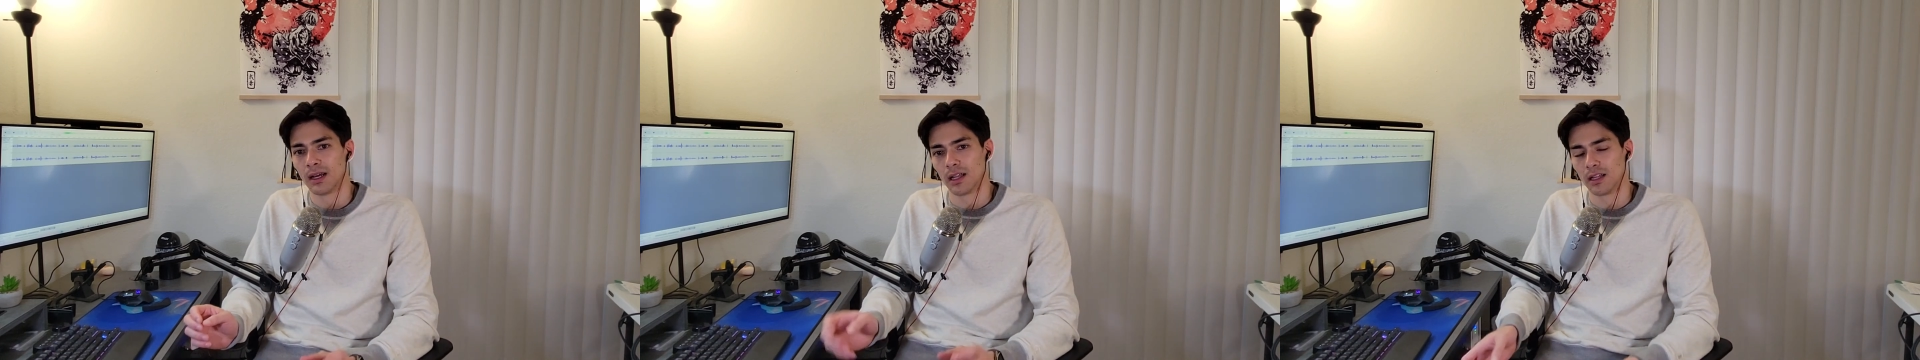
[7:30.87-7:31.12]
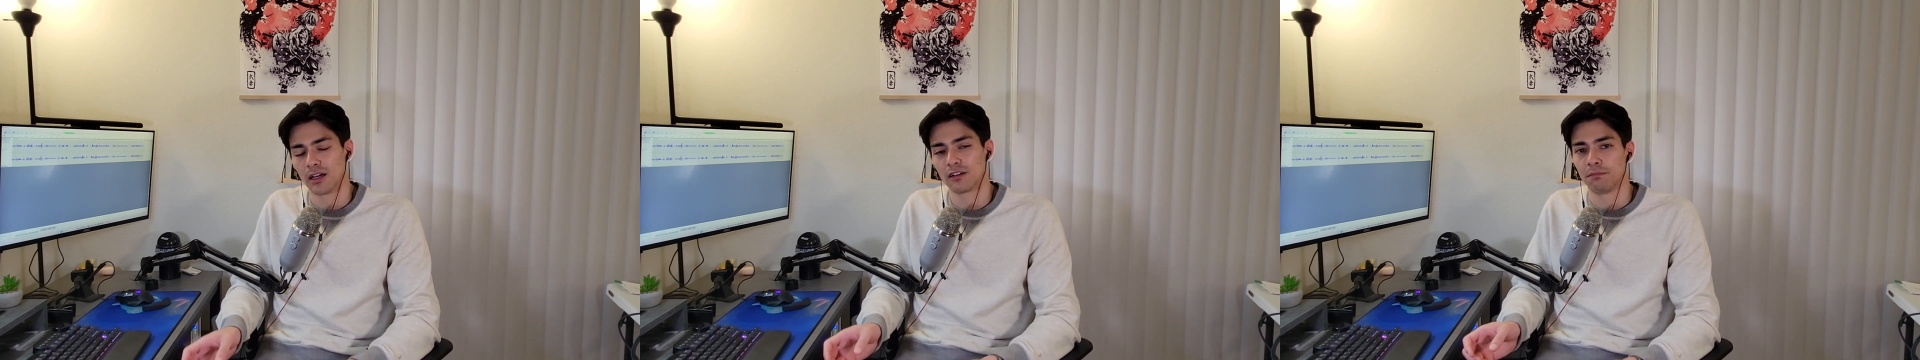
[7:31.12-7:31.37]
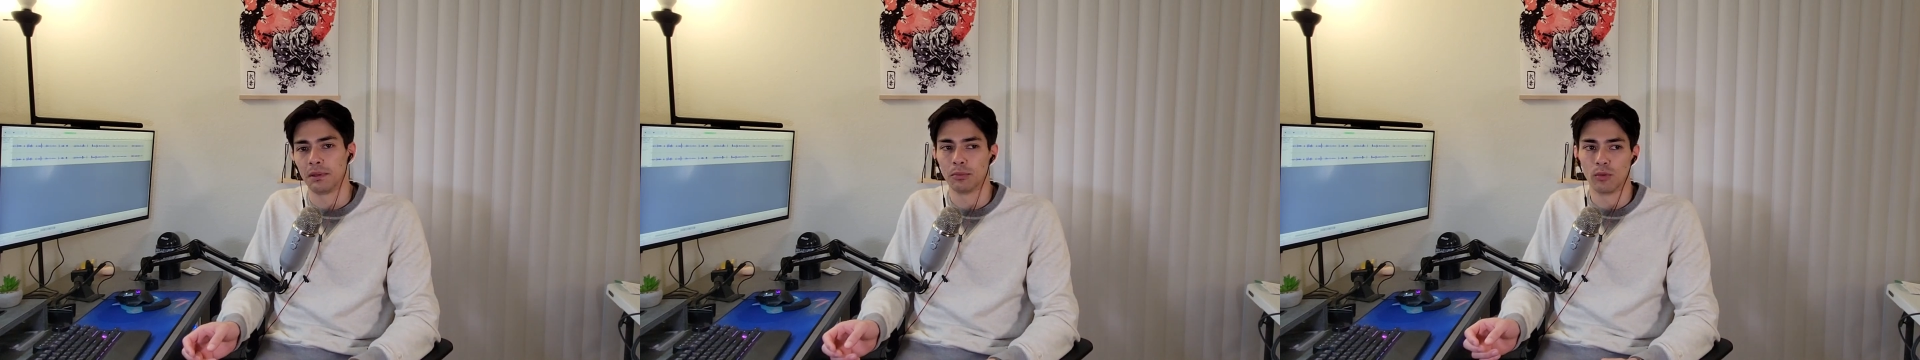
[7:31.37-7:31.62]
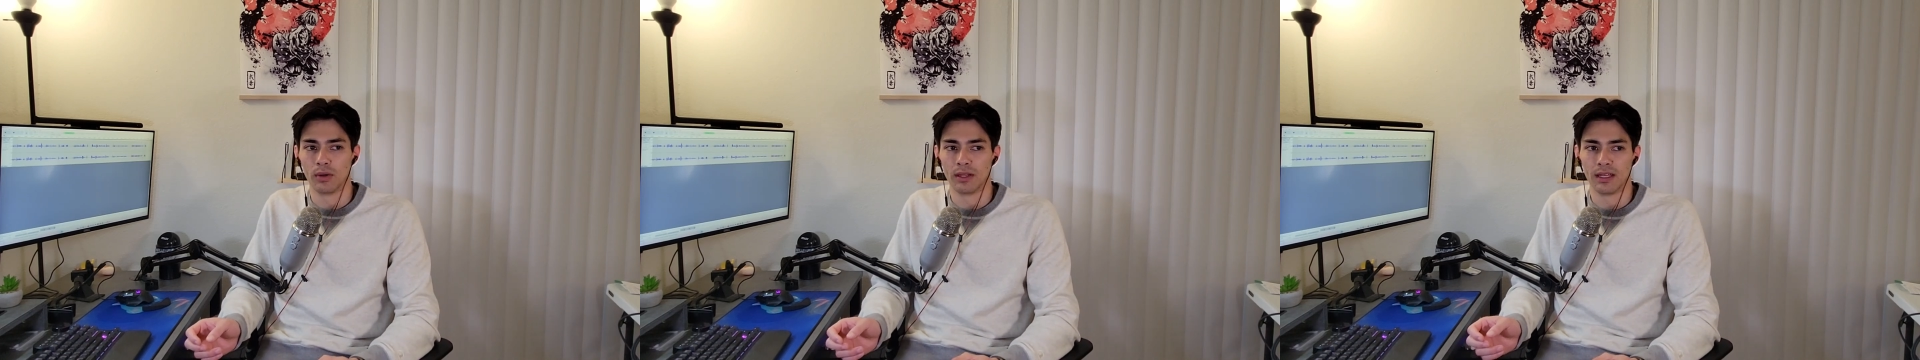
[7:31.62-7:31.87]
A lot of
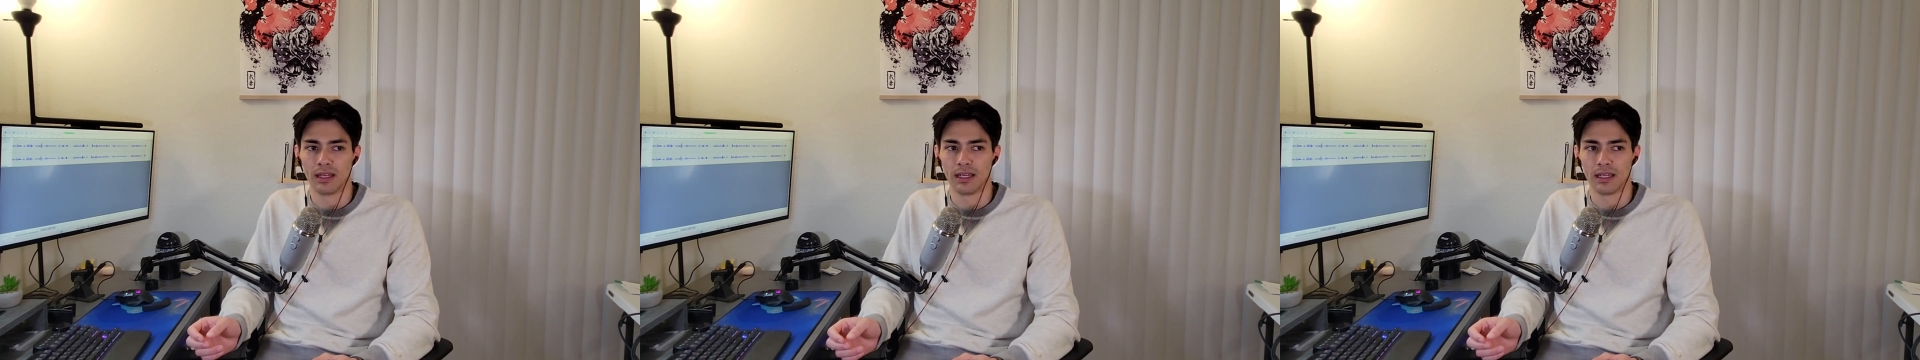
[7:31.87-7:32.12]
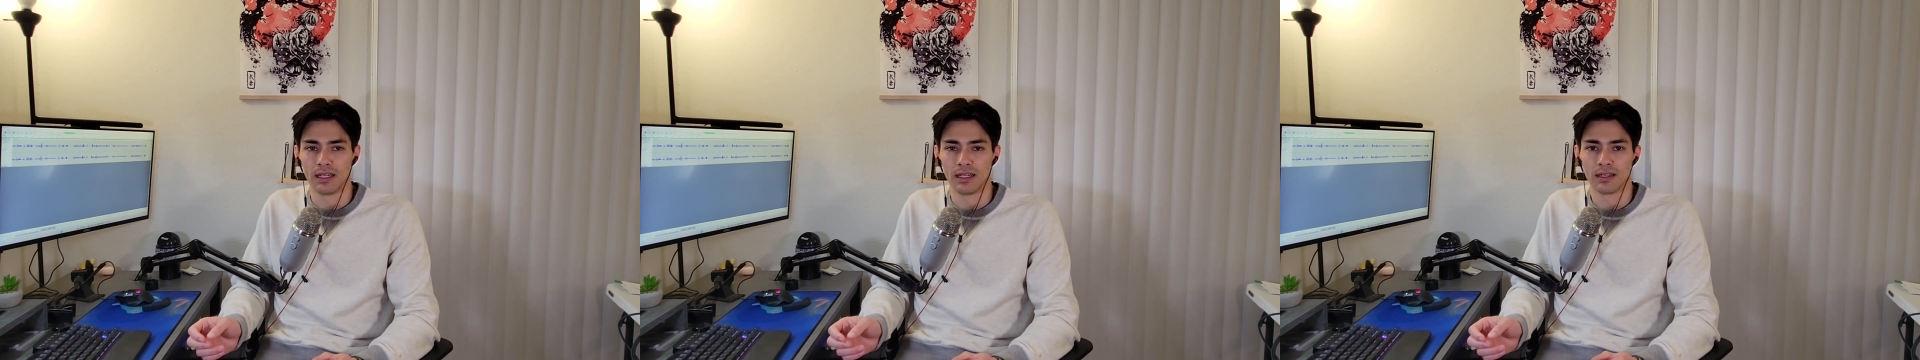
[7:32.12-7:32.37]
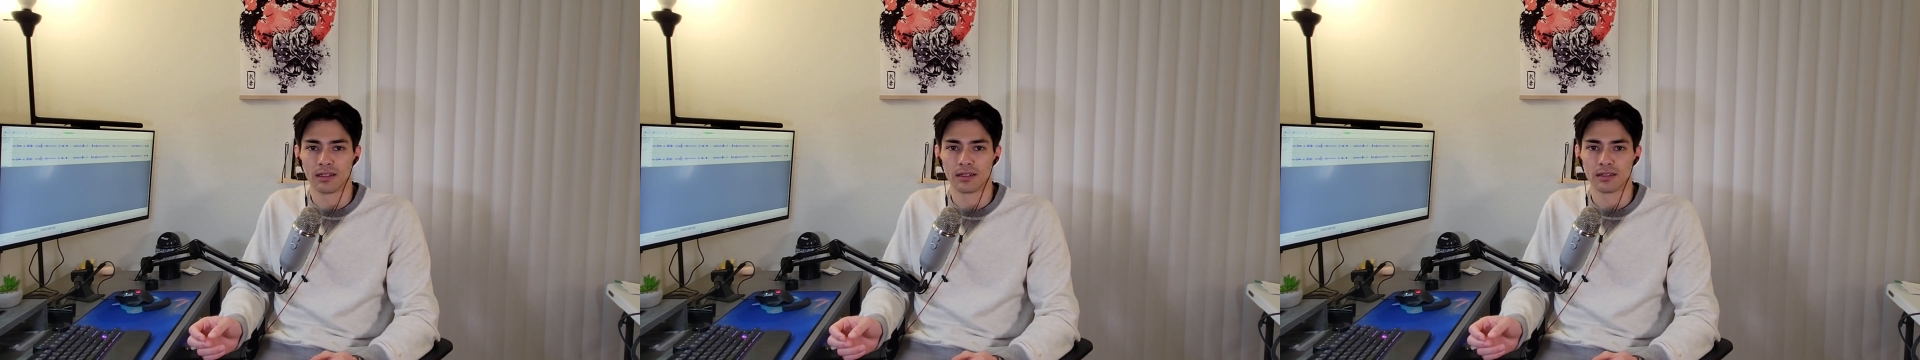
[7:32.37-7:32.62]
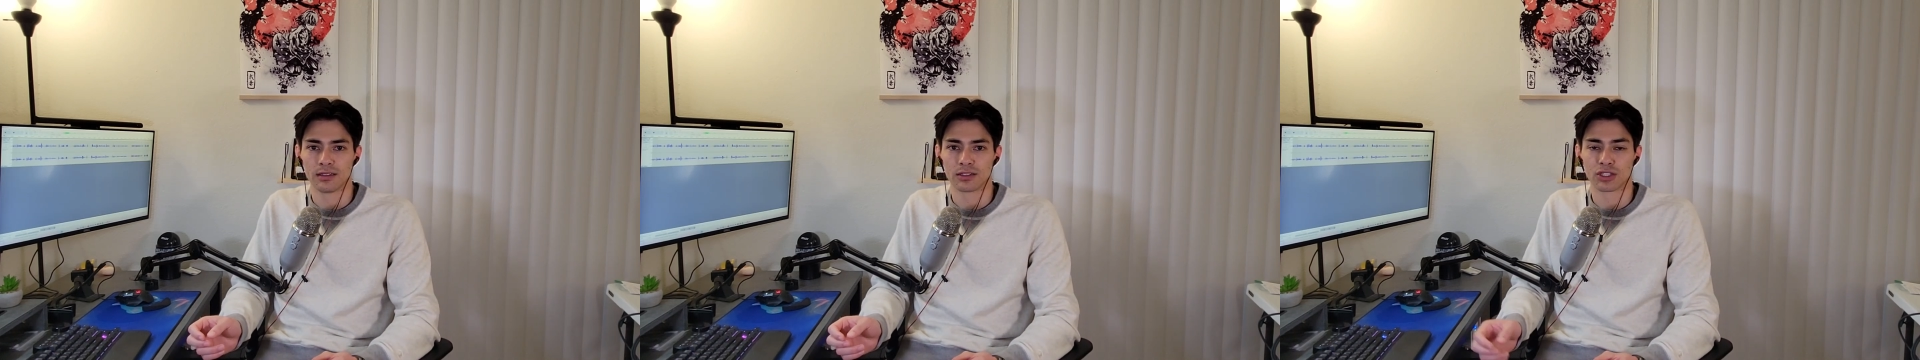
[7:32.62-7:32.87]
people, when they
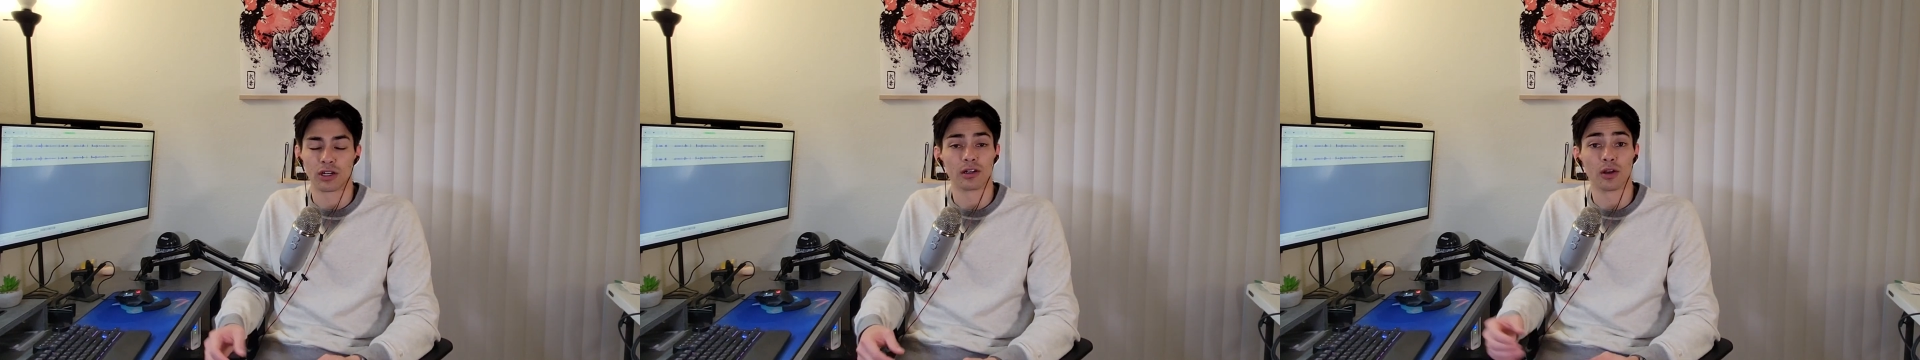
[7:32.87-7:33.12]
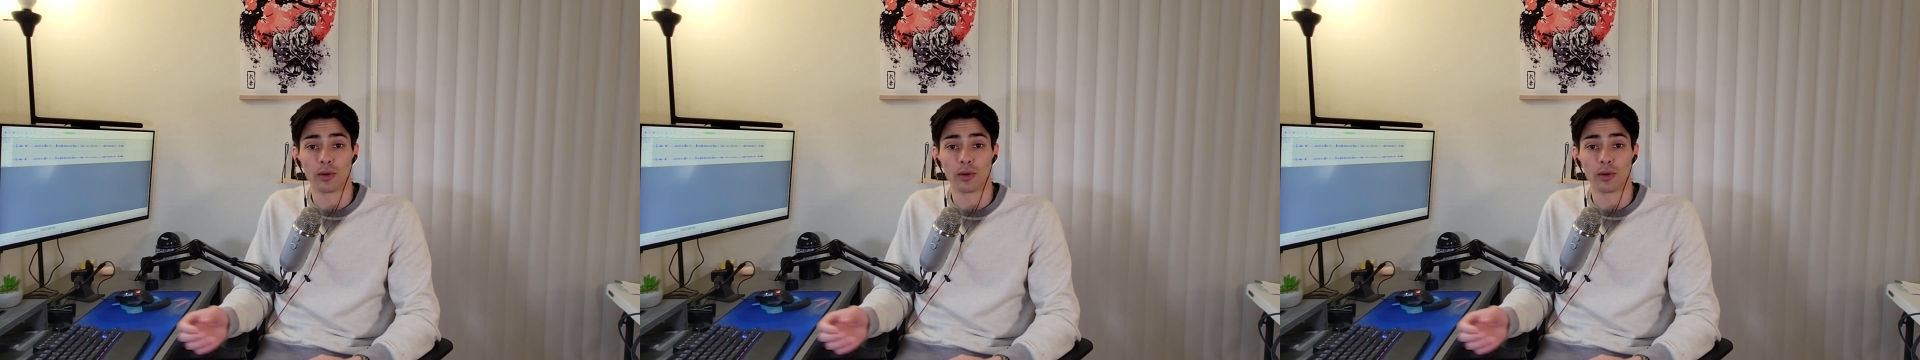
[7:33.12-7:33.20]
start